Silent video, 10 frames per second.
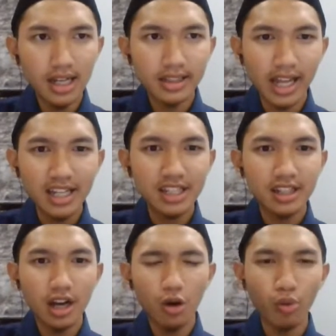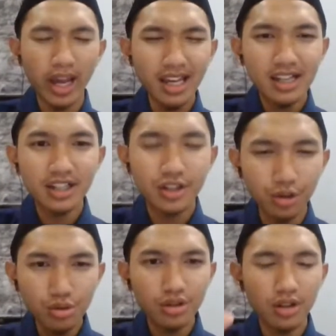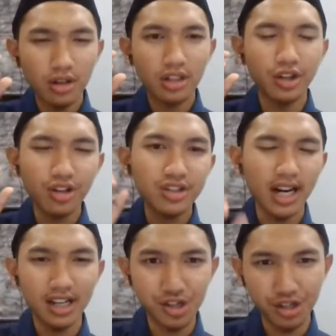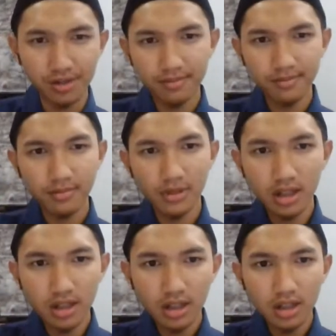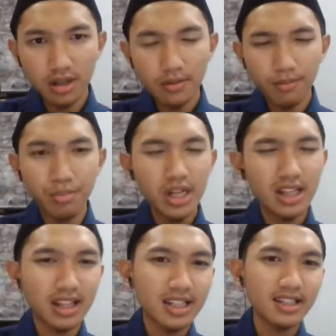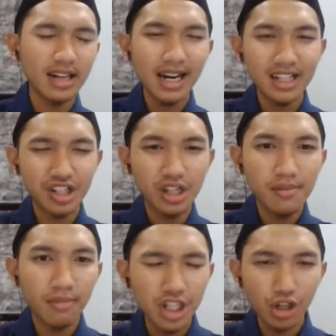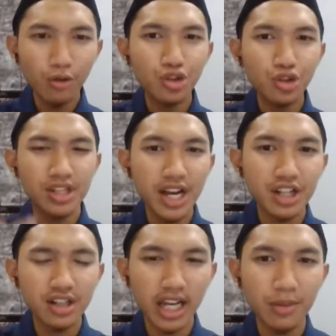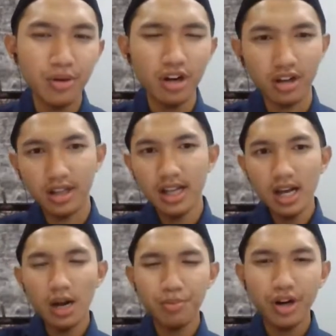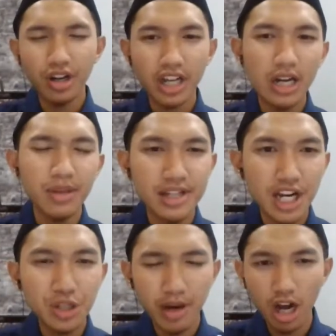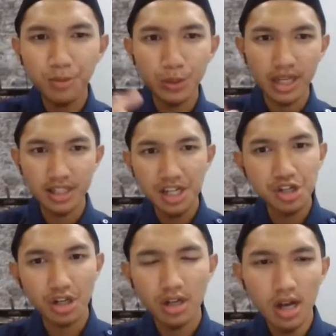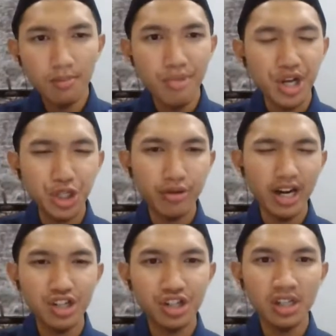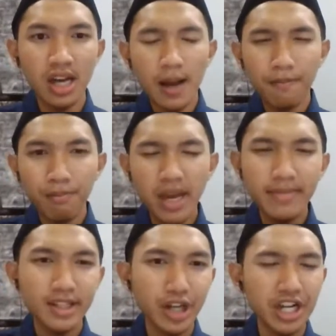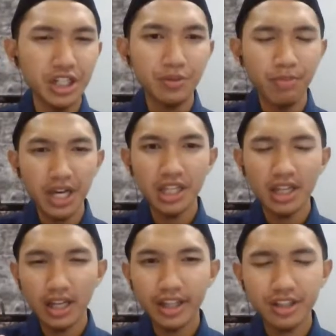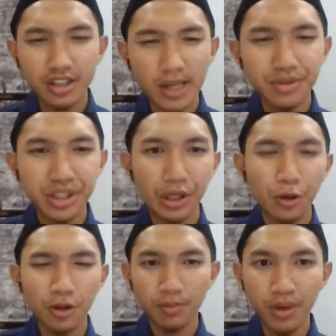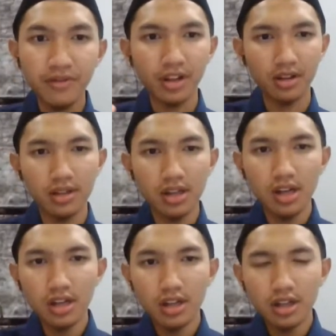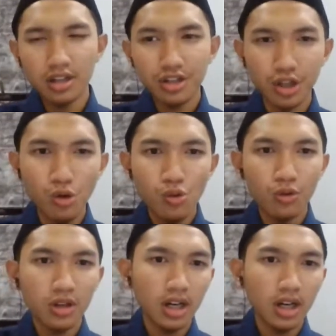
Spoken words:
That is a way to your strategy. But strategy must also be changed like a product. A product can be changed by optimization, but a strategy may be changed by something called pivot. So